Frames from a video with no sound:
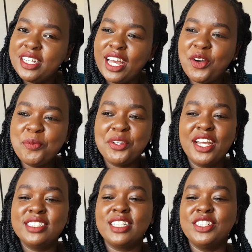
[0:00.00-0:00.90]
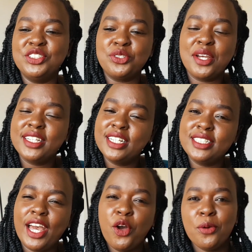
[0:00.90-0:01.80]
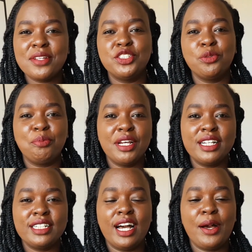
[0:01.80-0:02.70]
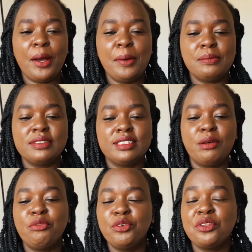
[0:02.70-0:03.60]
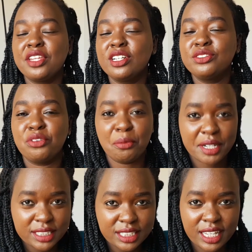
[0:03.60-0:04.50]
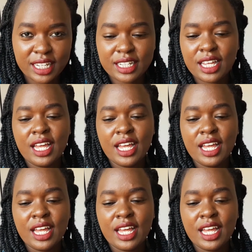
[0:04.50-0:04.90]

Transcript: I hope you guys enjoyed it. I hope that you pick some few things from it and